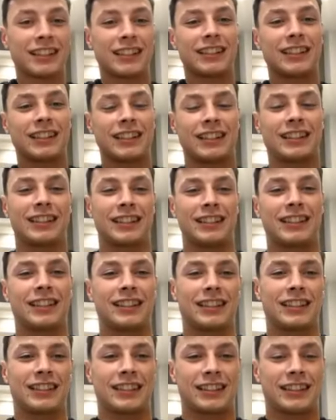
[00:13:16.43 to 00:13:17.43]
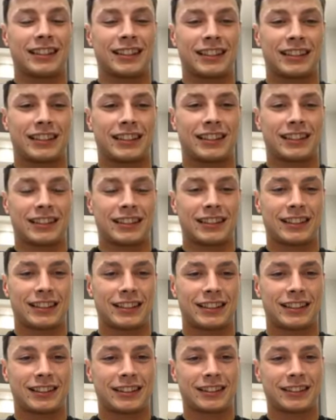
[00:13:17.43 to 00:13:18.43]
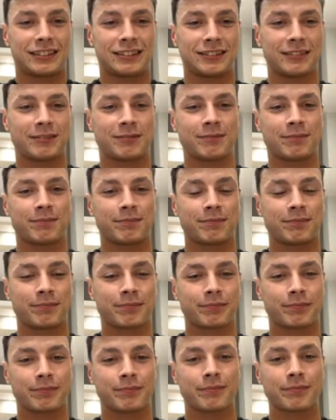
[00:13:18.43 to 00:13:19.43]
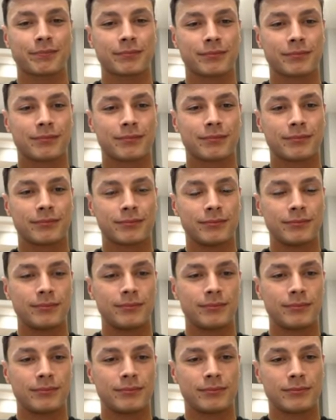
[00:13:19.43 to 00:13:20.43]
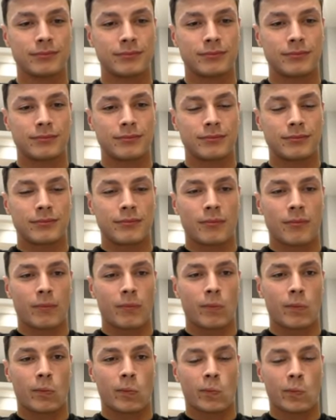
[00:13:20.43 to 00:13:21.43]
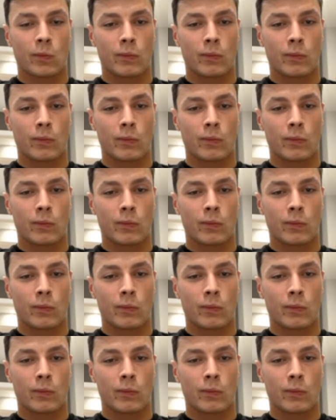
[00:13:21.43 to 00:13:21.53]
The person shown says nothing.